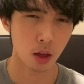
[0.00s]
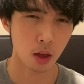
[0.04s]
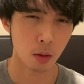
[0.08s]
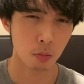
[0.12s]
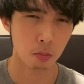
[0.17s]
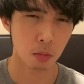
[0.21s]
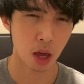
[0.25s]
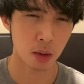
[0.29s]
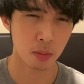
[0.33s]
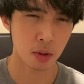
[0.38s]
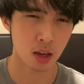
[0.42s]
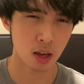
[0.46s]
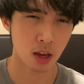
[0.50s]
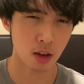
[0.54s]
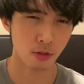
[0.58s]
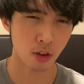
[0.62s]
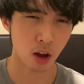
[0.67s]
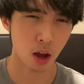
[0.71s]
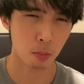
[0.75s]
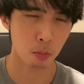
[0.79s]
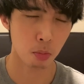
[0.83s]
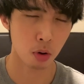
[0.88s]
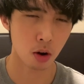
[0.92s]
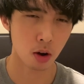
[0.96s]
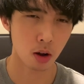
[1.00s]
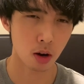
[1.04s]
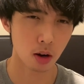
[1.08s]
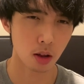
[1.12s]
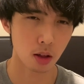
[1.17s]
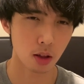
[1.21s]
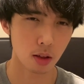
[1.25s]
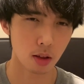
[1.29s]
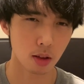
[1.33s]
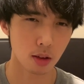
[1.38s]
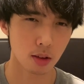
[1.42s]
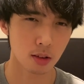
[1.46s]
maybe if I put
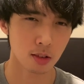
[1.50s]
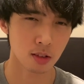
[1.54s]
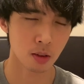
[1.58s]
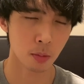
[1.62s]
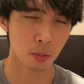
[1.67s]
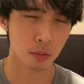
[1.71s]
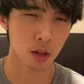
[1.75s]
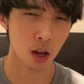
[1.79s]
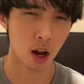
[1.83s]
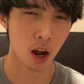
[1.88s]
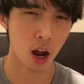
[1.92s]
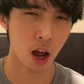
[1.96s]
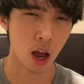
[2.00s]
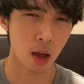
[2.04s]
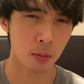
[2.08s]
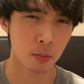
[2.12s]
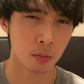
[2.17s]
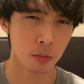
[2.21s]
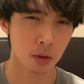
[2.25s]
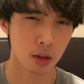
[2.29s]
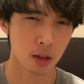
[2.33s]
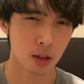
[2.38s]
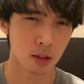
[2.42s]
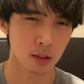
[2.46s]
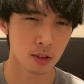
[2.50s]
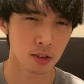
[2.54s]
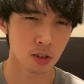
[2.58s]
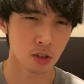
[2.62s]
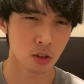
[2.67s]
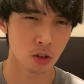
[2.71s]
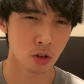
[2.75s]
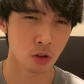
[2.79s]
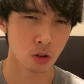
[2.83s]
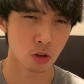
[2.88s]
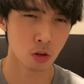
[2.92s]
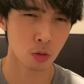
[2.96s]
some time
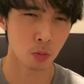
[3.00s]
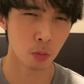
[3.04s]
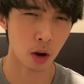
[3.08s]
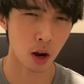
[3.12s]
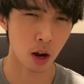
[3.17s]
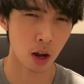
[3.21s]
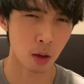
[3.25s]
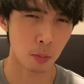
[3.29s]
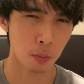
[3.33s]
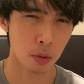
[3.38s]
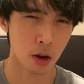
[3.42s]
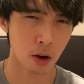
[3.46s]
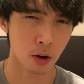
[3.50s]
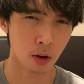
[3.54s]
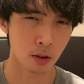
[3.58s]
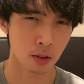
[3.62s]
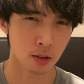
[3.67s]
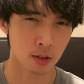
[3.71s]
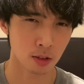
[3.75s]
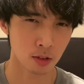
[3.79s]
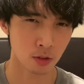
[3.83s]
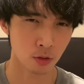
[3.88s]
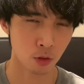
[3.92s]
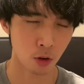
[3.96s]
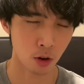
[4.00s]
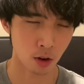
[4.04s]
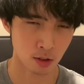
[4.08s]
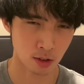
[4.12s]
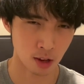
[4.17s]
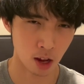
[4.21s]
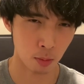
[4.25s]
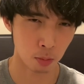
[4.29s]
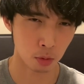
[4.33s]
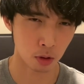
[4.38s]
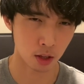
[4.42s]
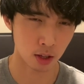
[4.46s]
into my appearance, for
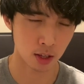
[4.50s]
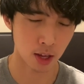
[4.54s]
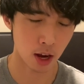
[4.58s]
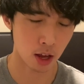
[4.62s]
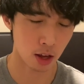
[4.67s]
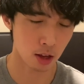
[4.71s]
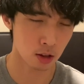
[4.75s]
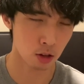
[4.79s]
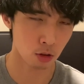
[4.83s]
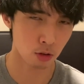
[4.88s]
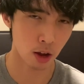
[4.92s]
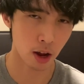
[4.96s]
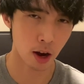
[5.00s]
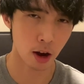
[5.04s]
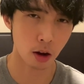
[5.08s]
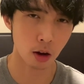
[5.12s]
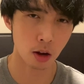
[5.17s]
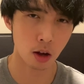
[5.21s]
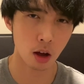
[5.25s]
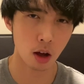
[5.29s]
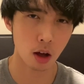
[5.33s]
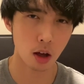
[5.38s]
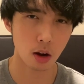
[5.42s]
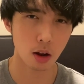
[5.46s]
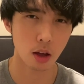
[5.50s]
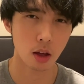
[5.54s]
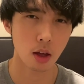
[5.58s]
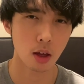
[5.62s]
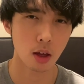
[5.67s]
example, like getting a new haircut,